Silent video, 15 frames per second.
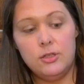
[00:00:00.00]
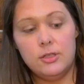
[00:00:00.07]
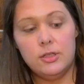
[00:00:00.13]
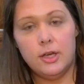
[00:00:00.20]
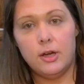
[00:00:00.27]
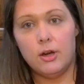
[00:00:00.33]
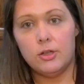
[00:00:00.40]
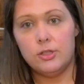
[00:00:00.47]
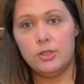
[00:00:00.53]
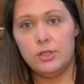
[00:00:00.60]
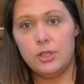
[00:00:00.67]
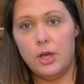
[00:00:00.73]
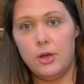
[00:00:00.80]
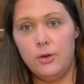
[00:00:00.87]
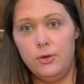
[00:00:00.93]
They are
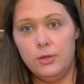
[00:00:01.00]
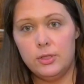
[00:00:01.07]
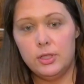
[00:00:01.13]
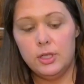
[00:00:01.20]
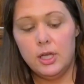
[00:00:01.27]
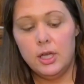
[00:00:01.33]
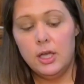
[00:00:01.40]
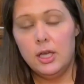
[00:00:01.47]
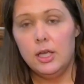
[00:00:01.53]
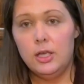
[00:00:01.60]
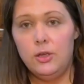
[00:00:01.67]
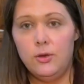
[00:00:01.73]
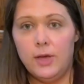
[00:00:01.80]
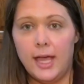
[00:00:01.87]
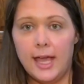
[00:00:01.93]
soaked.
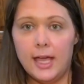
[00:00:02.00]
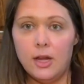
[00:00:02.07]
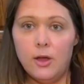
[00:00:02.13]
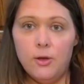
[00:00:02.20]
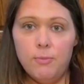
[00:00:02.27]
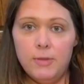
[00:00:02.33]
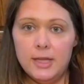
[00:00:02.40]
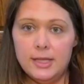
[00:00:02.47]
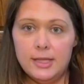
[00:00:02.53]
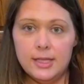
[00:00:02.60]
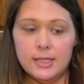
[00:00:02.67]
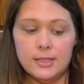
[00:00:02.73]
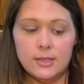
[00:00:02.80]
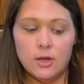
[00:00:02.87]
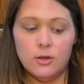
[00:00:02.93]
You can omit
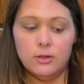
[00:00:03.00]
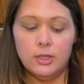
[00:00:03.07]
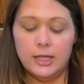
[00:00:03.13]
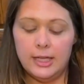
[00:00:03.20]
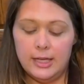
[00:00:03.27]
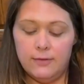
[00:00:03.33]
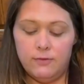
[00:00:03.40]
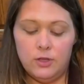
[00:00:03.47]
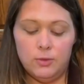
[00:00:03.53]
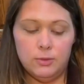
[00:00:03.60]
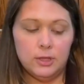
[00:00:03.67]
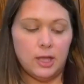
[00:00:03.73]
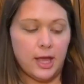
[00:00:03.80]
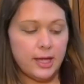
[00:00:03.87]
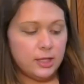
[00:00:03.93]
this totally if you
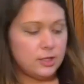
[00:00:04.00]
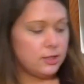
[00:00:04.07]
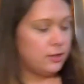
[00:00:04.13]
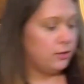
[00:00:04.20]
would like to.